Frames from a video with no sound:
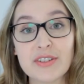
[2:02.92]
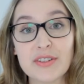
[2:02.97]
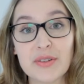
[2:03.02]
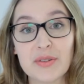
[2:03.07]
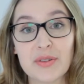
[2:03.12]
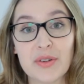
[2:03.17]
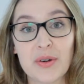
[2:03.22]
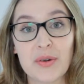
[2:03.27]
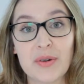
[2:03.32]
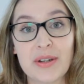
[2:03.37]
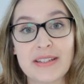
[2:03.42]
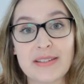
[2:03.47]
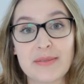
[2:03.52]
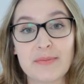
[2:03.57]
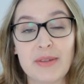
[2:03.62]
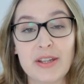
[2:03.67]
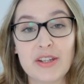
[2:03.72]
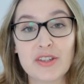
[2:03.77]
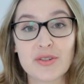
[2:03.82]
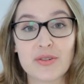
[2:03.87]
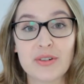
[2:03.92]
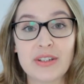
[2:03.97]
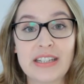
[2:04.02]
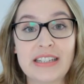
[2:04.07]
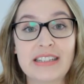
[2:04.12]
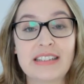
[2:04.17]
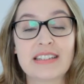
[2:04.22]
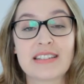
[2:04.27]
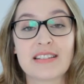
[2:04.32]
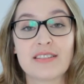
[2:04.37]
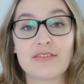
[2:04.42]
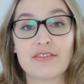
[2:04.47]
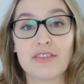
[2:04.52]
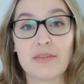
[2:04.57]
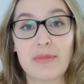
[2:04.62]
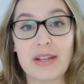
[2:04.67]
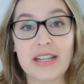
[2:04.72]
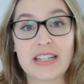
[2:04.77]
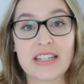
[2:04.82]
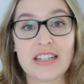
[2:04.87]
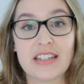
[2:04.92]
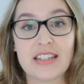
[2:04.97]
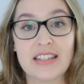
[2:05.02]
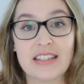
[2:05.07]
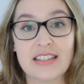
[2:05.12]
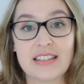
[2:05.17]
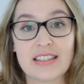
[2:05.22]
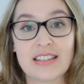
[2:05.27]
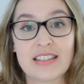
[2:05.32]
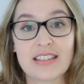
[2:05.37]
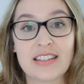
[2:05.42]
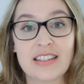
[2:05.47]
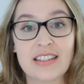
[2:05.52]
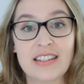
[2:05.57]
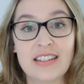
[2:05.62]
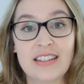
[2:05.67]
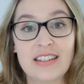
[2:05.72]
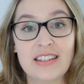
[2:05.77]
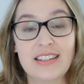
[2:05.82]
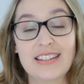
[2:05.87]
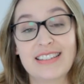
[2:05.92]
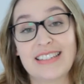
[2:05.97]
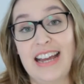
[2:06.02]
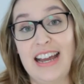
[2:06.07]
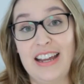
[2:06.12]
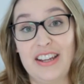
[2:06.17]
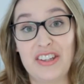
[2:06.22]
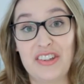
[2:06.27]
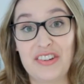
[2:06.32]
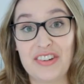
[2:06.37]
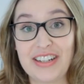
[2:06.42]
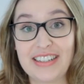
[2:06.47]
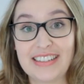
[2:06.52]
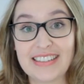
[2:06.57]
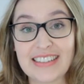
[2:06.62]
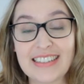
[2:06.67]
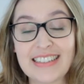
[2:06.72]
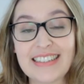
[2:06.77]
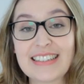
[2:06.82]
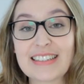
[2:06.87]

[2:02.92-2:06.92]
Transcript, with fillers: to do though is make sure that this information is is accurate.